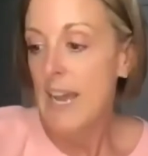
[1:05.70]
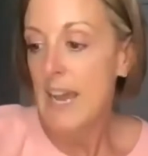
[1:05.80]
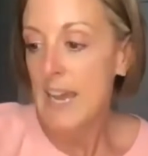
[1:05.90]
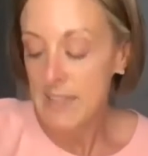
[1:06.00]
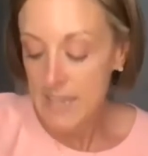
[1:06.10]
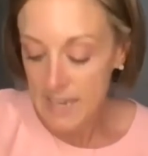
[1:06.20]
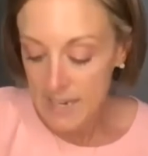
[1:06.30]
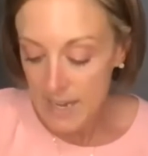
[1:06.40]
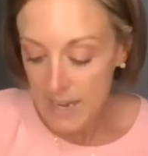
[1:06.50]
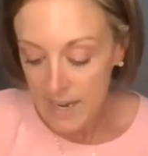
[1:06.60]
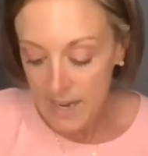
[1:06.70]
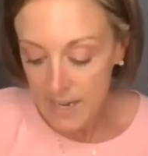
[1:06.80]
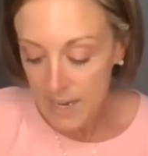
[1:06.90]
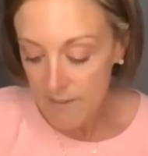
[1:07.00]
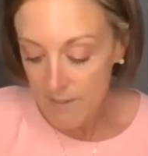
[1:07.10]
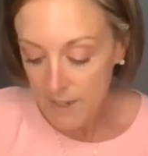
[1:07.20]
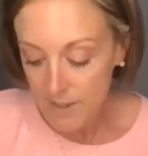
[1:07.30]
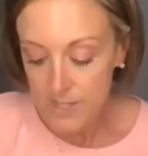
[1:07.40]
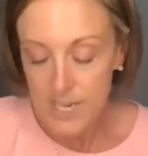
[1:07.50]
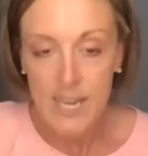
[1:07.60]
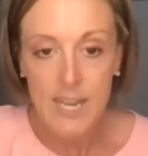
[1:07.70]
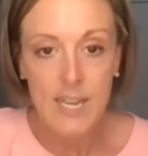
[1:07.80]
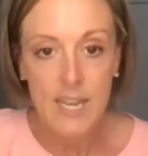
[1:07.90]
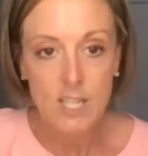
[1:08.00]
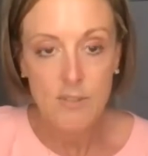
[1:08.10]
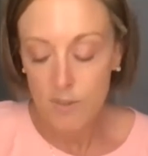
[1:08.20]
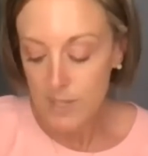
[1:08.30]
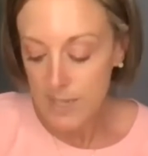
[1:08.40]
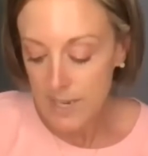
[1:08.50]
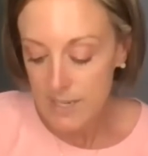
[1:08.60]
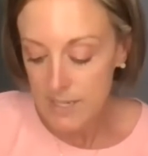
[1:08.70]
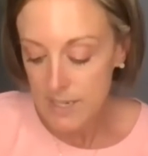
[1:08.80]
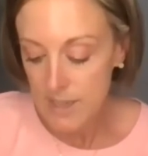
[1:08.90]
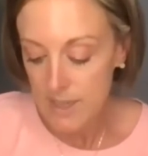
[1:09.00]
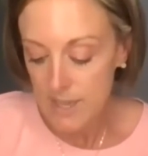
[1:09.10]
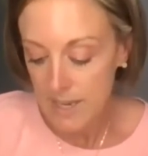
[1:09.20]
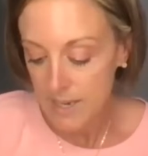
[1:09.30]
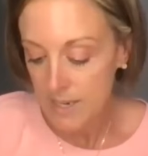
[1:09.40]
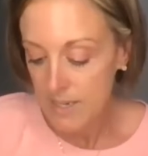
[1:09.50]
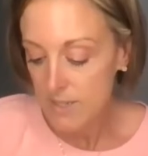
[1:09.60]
and then I, every other day, exfoliate then.